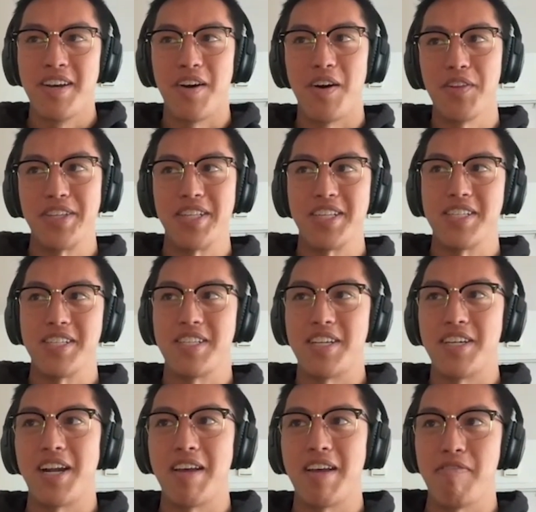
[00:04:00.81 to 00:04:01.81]
all things
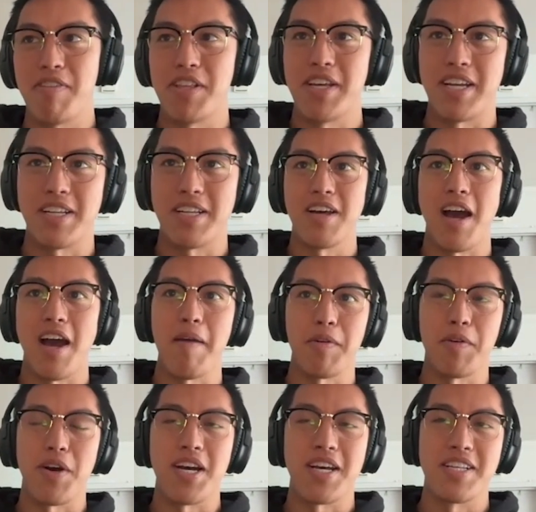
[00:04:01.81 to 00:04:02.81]
considered, I feel like timing
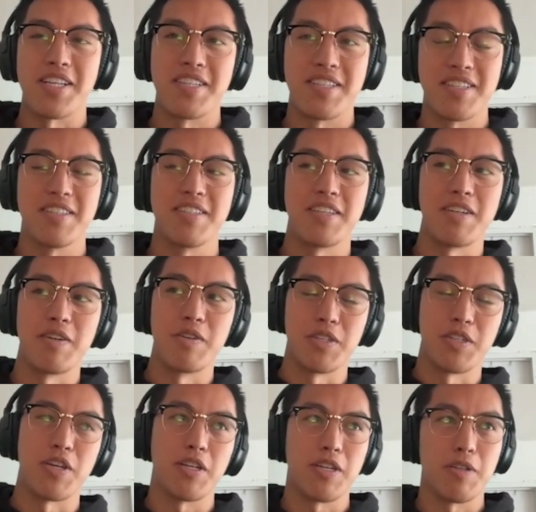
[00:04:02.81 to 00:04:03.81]
wise, it was
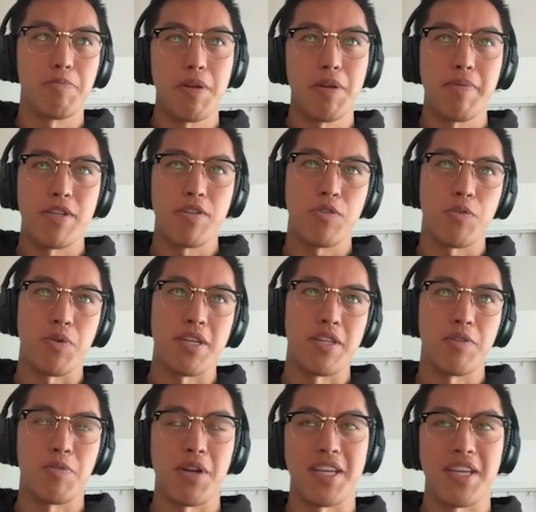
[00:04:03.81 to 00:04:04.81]
good because pretty much
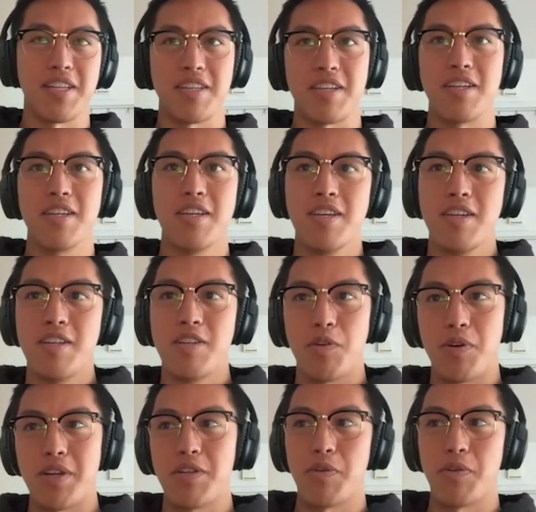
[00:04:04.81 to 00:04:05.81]
2020 to
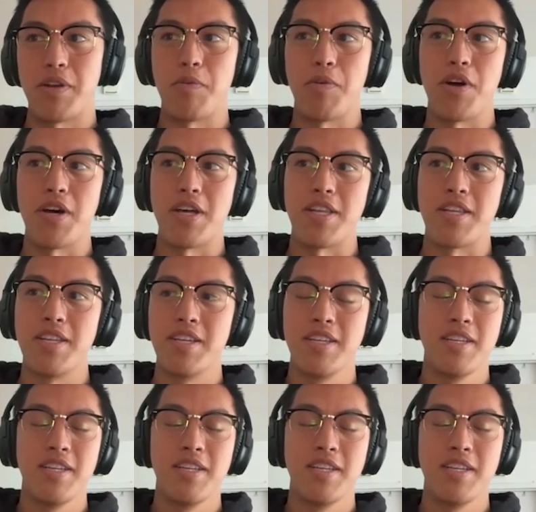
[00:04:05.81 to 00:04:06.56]
2021